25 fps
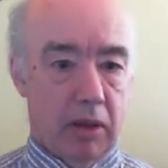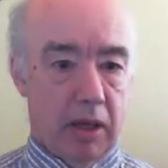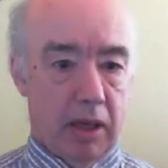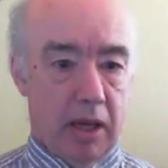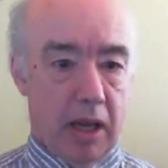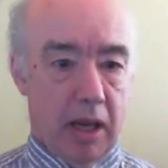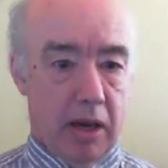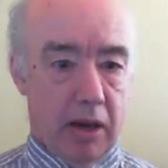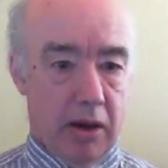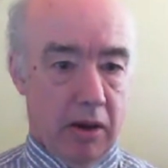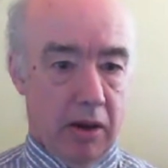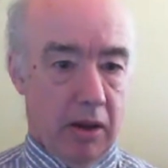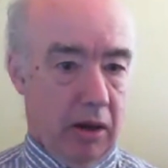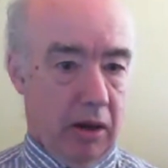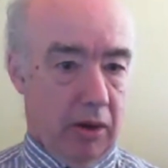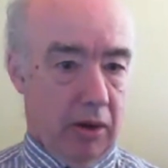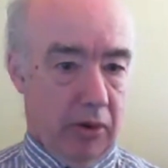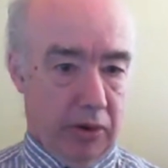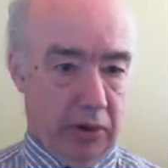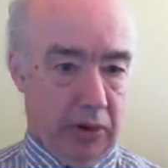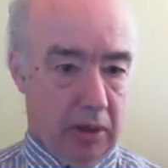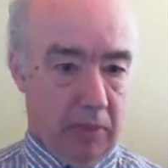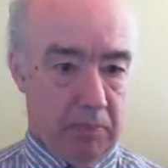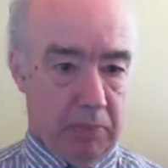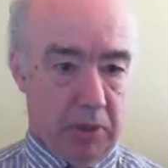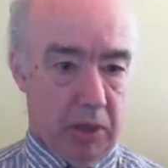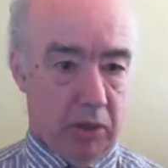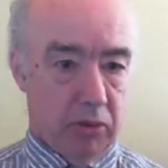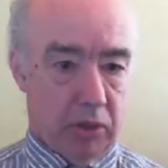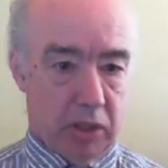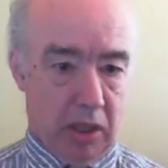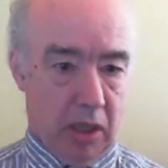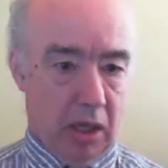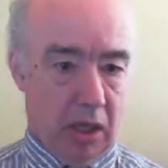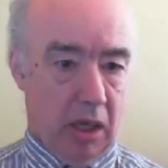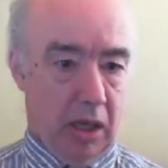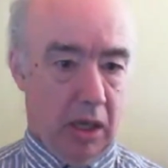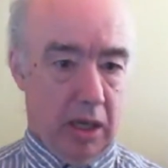in a
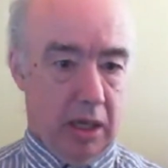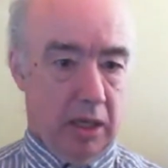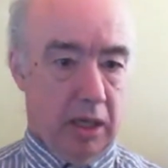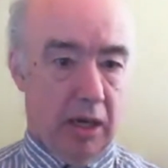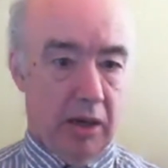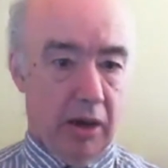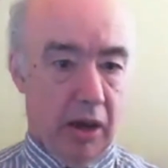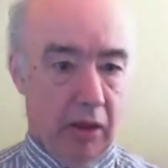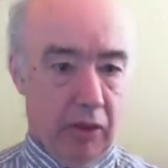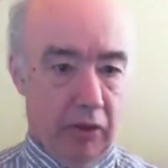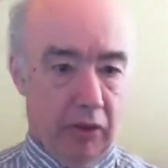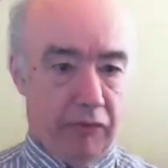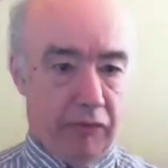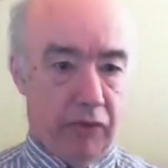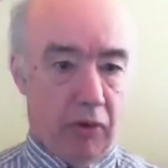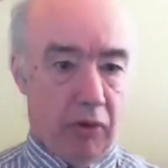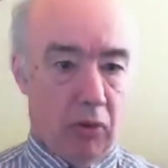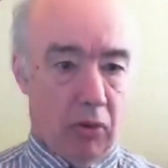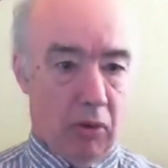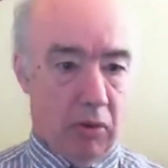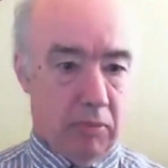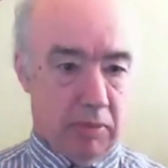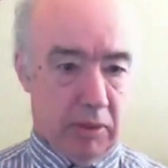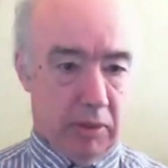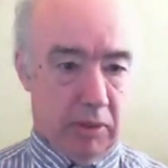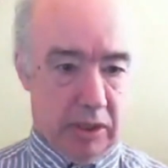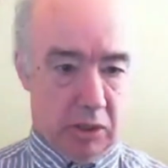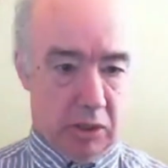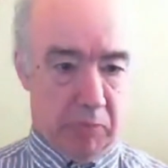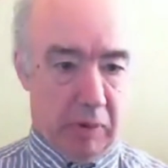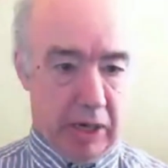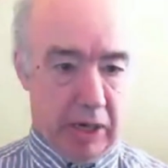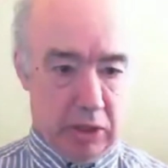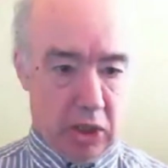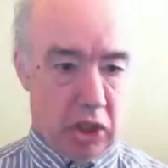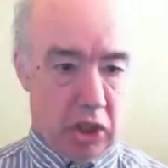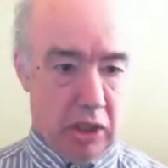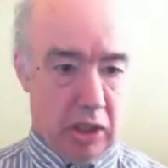computer, in another form, in a
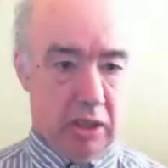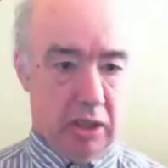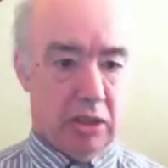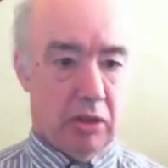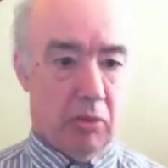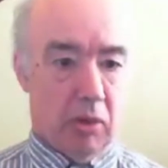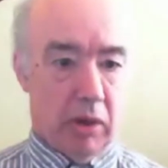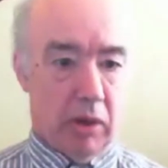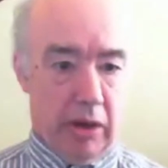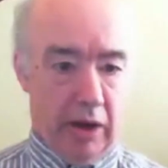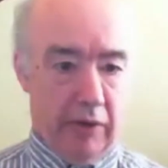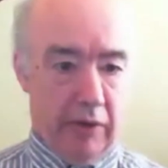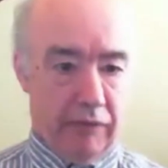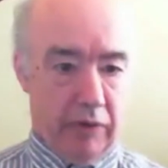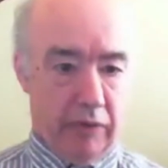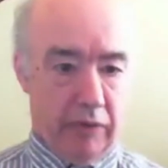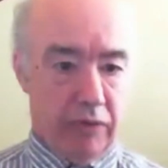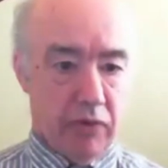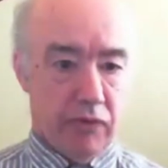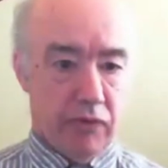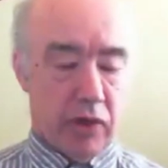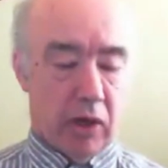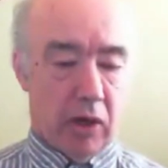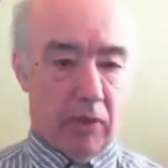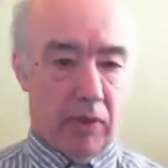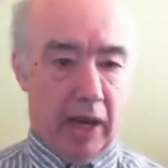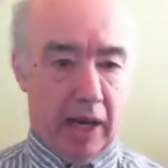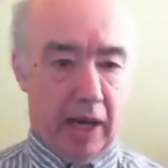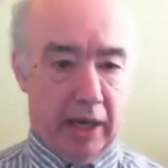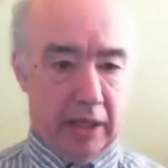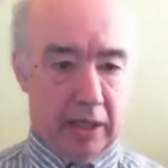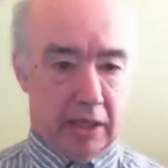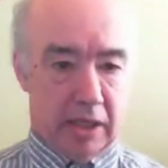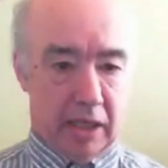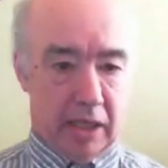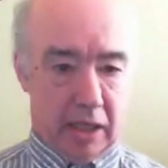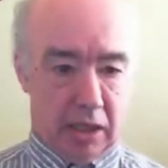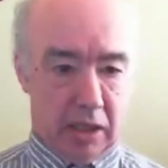spreadsheet or whatever, if you've got that
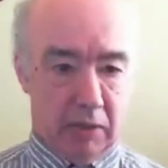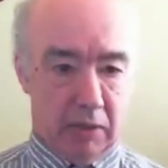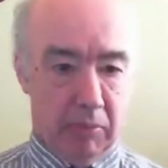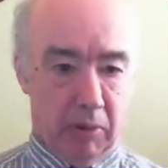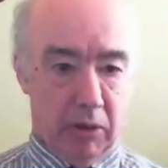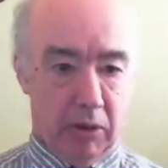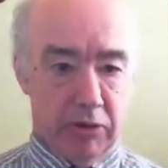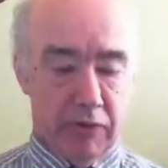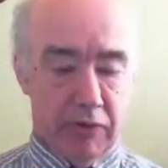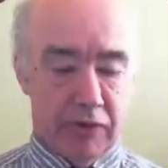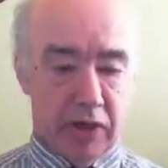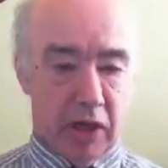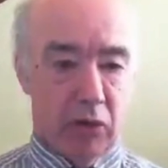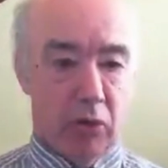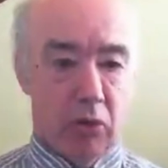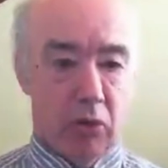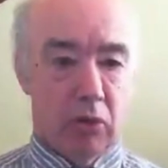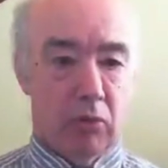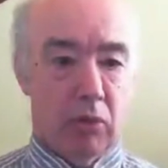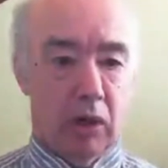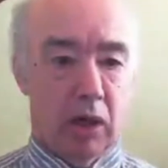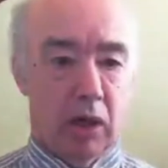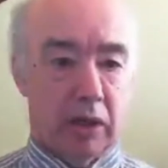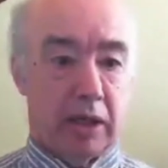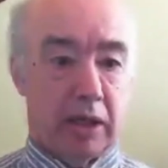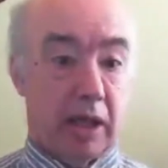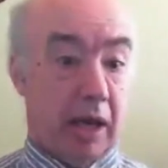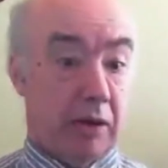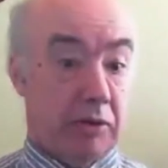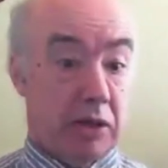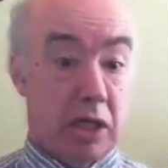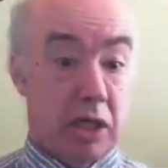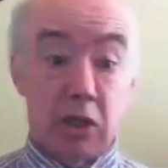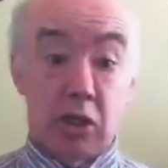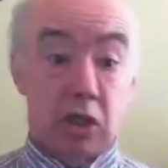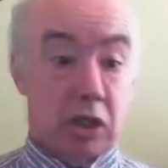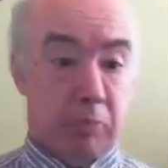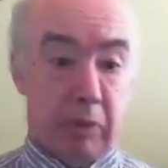accessible and you've done all the working out,
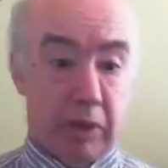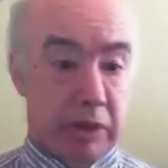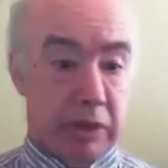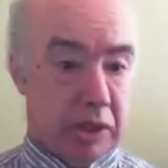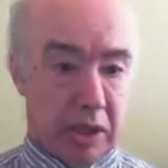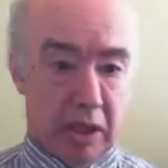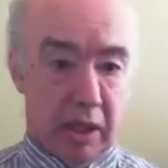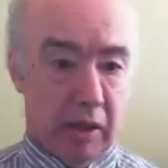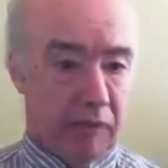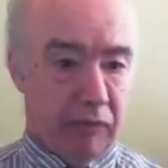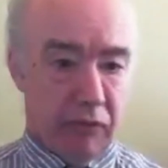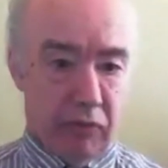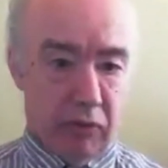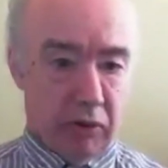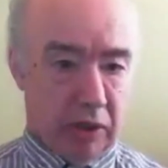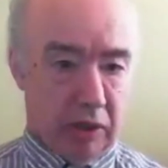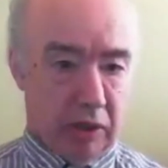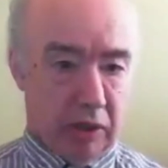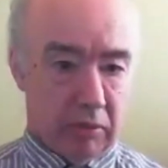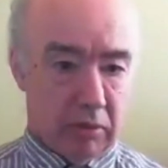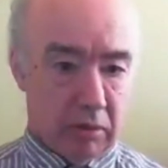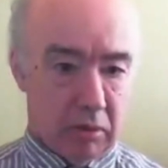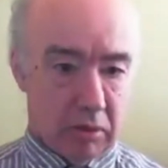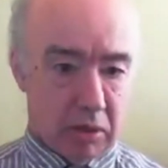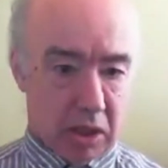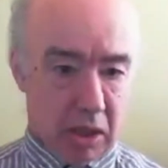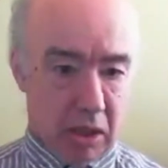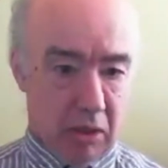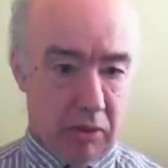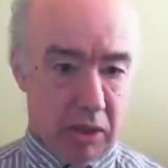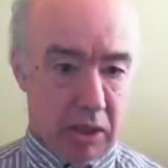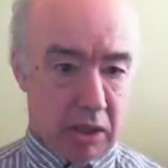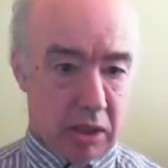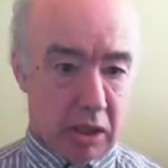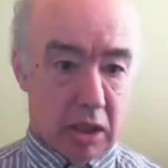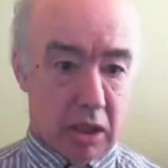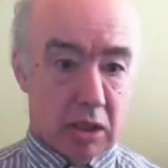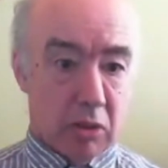it just brings it up for you. So
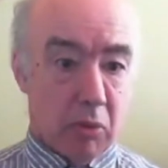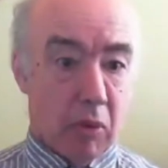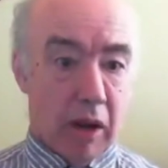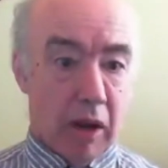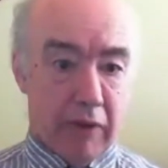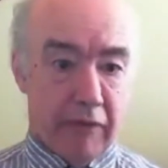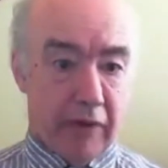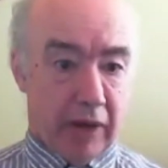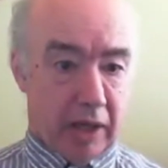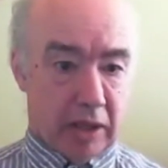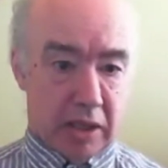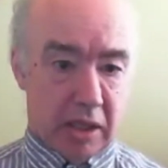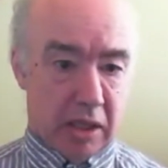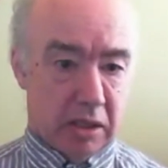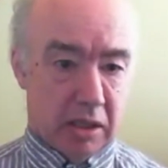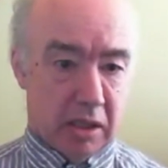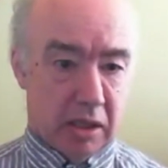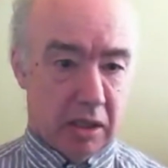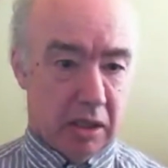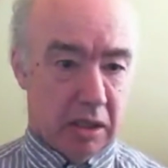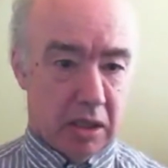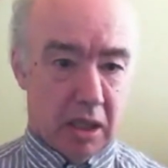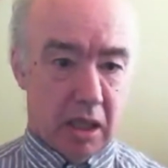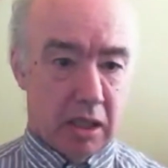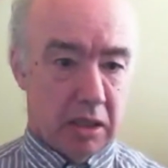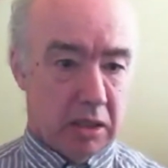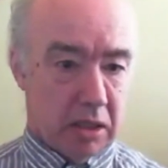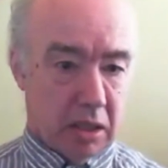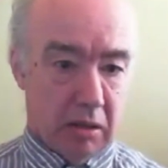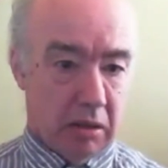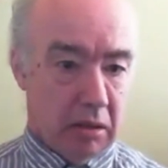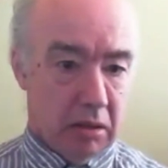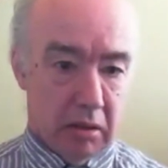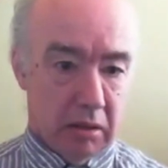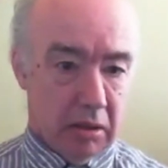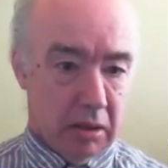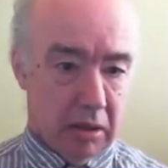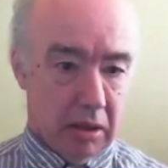it's a way of accessing the
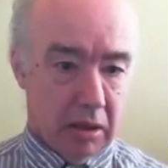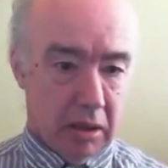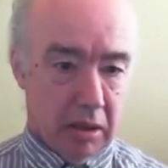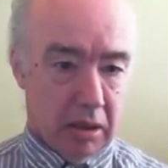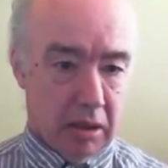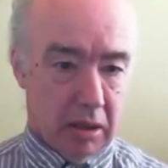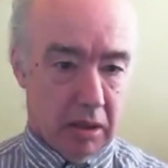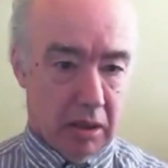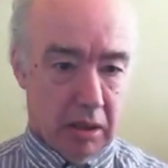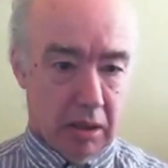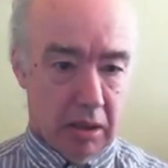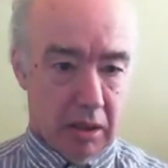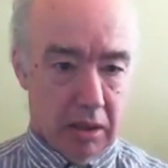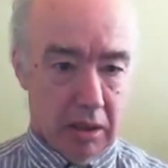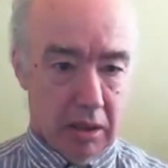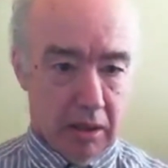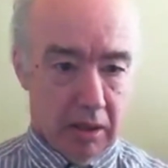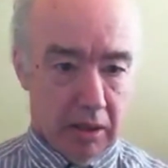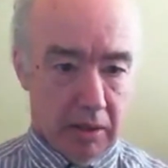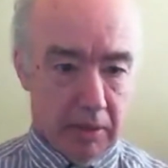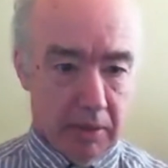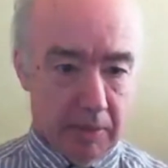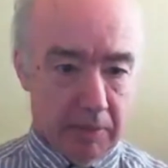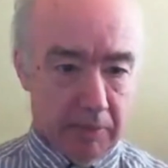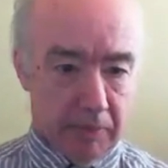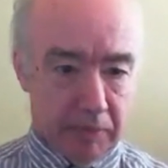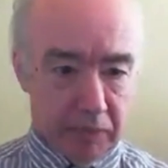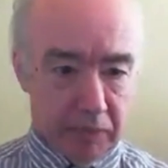data.